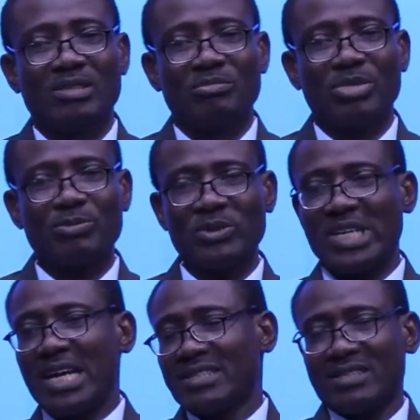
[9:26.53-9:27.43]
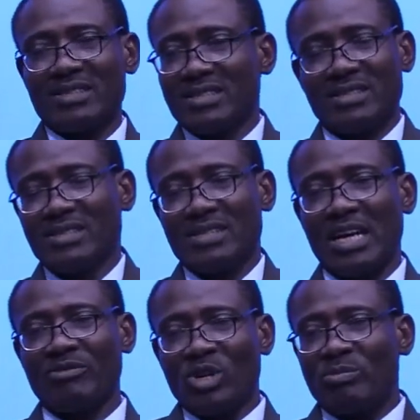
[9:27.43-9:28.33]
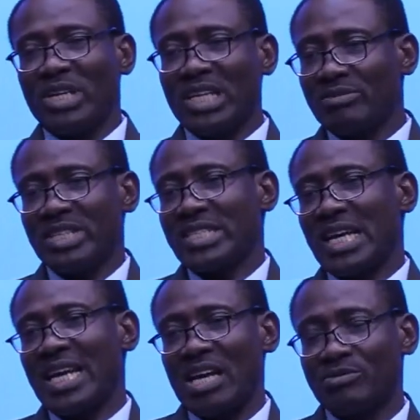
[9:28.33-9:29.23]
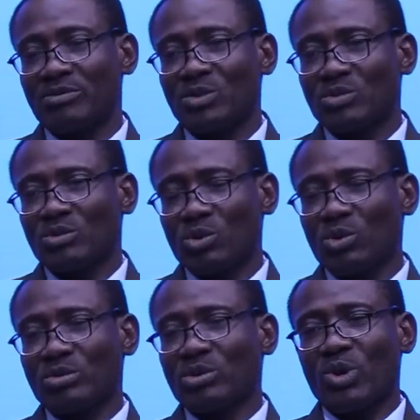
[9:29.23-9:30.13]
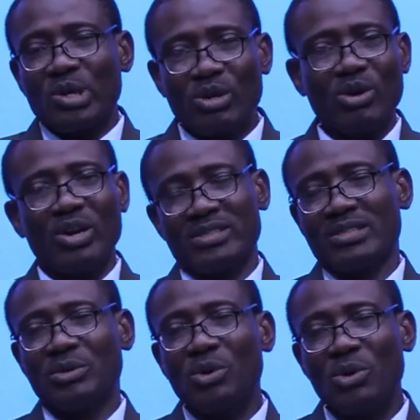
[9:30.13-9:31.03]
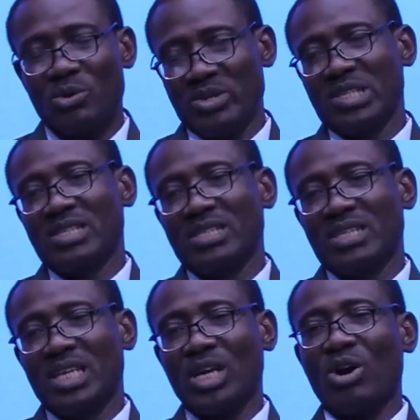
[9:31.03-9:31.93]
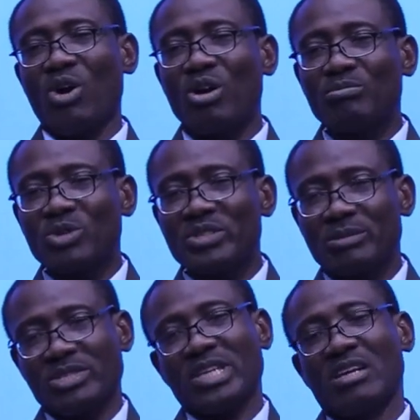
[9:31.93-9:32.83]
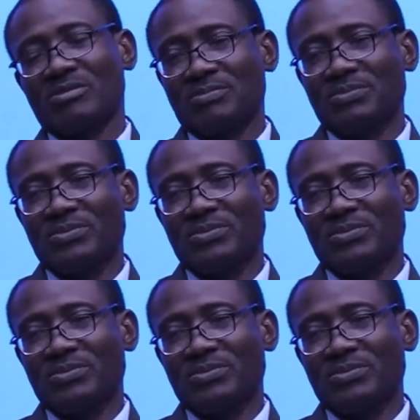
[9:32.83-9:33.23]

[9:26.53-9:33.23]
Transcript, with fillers: People that have not been living their life to, to honor God. No, he humbled himself.